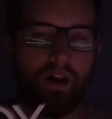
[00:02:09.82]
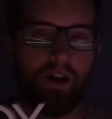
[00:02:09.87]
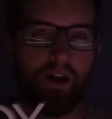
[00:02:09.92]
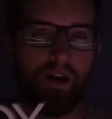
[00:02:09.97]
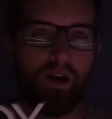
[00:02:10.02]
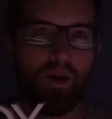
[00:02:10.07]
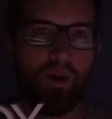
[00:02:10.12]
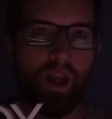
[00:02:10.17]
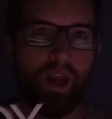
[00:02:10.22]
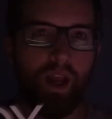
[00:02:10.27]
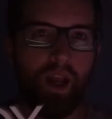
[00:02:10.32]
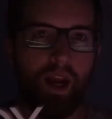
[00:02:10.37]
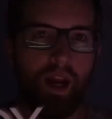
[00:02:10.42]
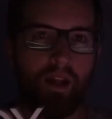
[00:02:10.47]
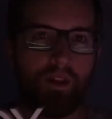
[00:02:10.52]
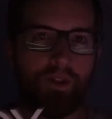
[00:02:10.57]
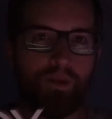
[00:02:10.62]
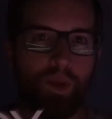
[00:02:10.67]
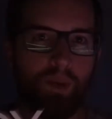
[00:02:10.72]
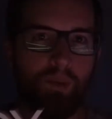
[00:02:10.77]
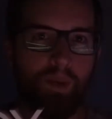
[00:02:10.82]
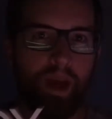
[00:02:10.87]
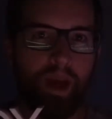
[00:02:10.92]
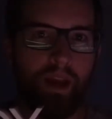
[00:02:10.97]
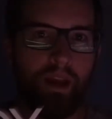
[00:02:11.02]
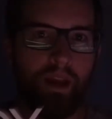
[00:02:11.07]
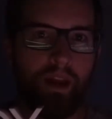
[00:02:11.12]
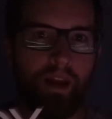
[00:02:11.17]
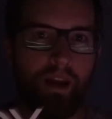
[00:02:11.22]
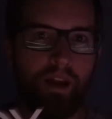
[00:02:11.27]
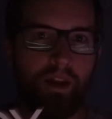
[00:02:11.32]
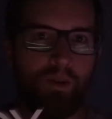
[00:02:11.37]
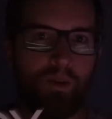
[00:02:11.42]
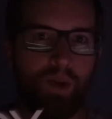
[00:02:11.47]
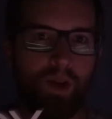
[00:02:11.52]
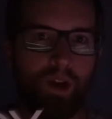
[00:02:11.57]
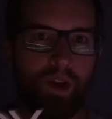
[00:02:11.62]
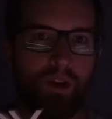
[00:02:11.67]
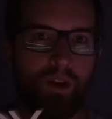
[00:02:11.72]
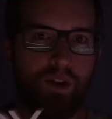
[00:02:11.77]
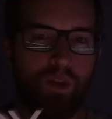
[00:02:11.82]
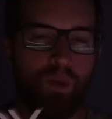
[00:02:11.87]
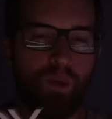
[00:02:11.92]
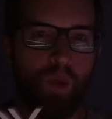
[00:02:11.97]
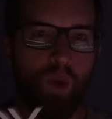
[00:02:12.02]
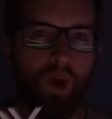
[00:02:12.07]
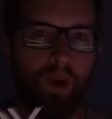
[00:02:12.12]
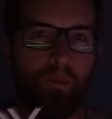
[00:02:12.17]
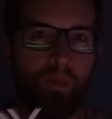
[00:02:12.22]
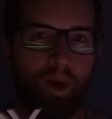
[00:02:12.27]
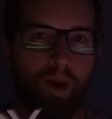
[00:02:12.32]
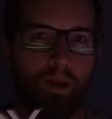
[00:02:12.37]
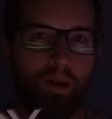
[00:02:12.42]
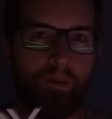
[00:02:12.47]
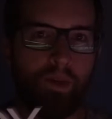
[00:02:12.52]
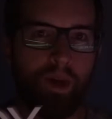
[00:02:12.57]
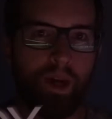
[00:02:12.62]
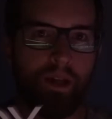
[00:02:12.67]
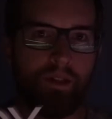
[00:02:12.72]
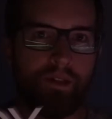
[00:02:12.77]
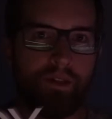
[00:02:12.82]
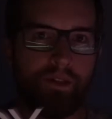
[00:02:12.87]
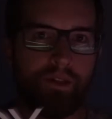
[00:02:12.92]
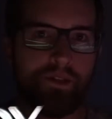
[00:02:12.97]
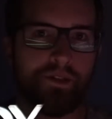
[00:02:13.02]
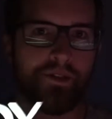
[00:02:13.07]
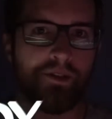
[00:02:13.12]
Okay, guys, we're back here. We're going to do one button press,